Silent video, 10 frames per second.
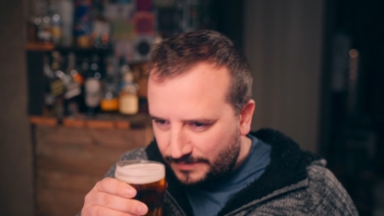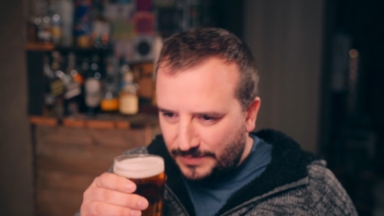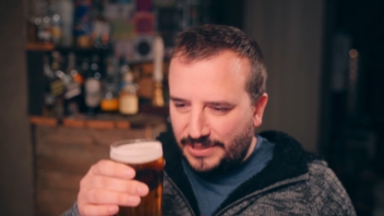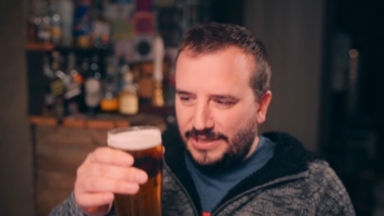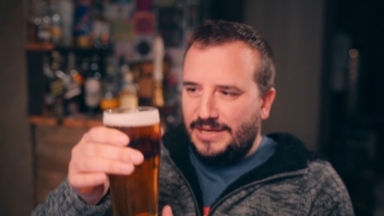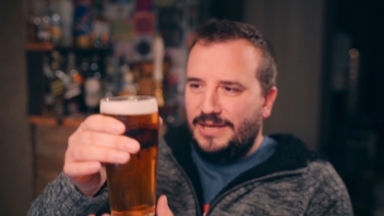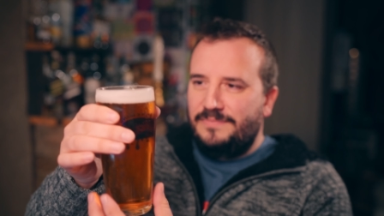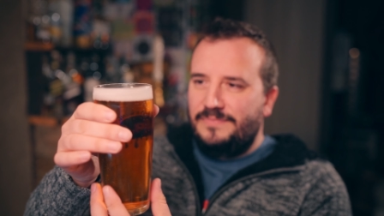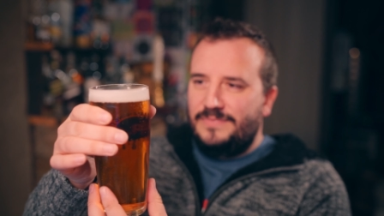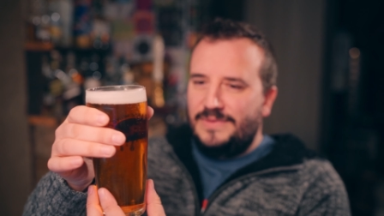but yeah,
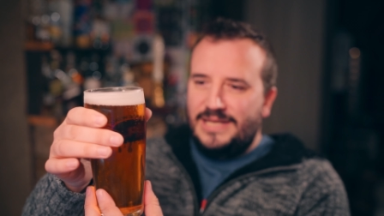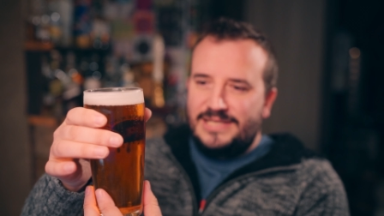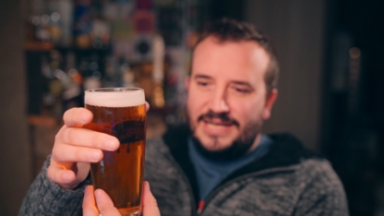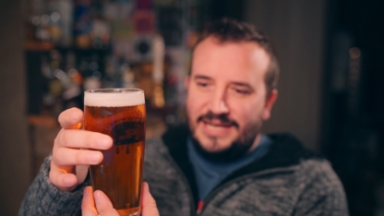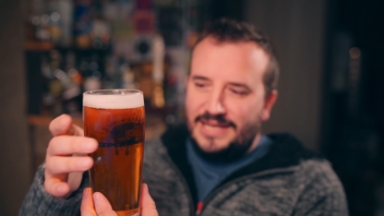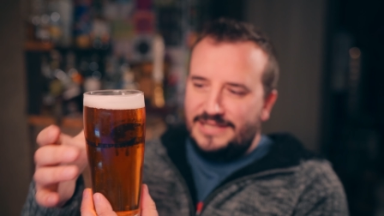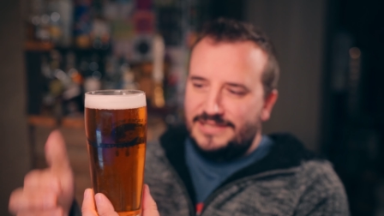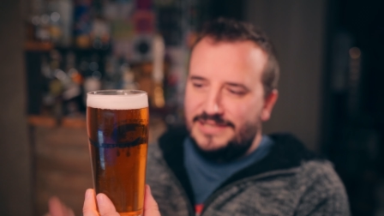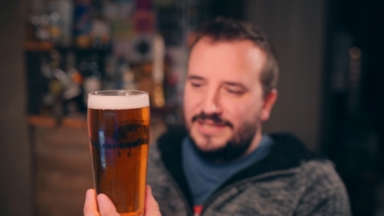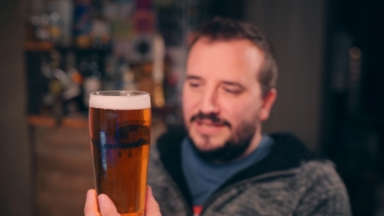nice head,
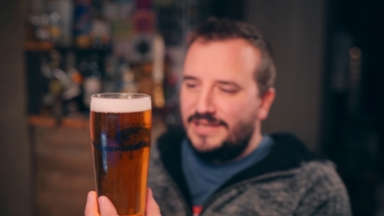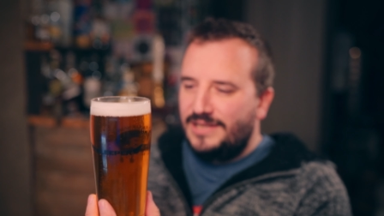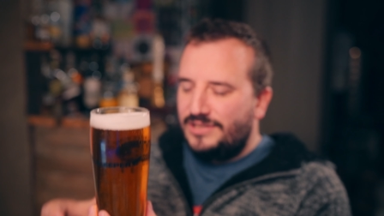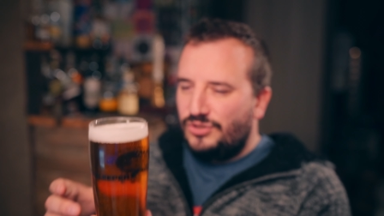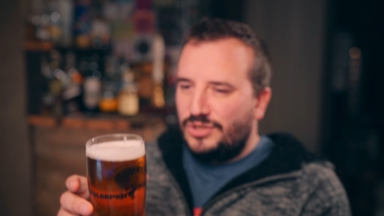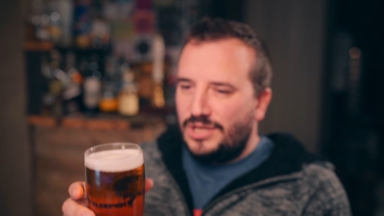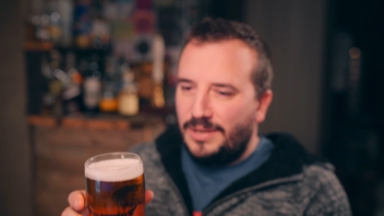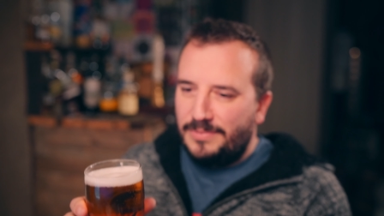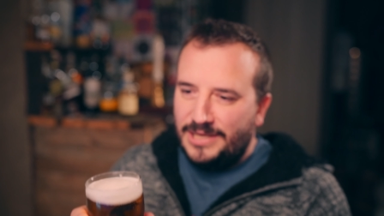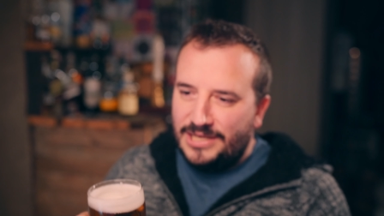good
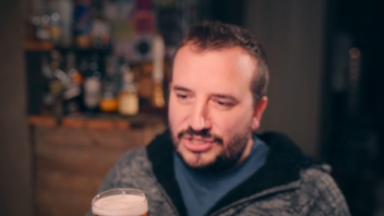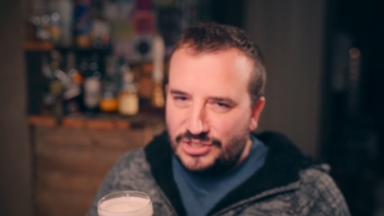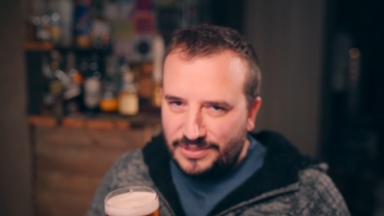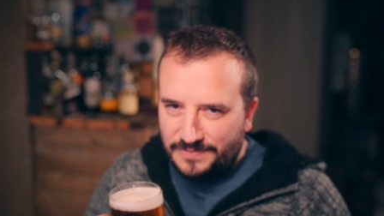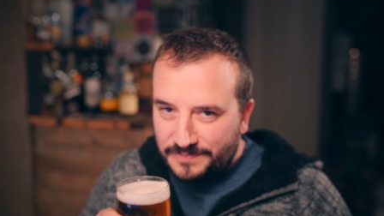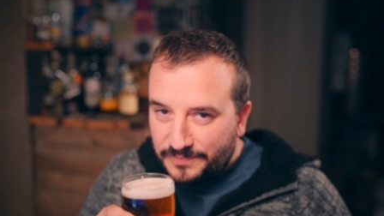carbonation.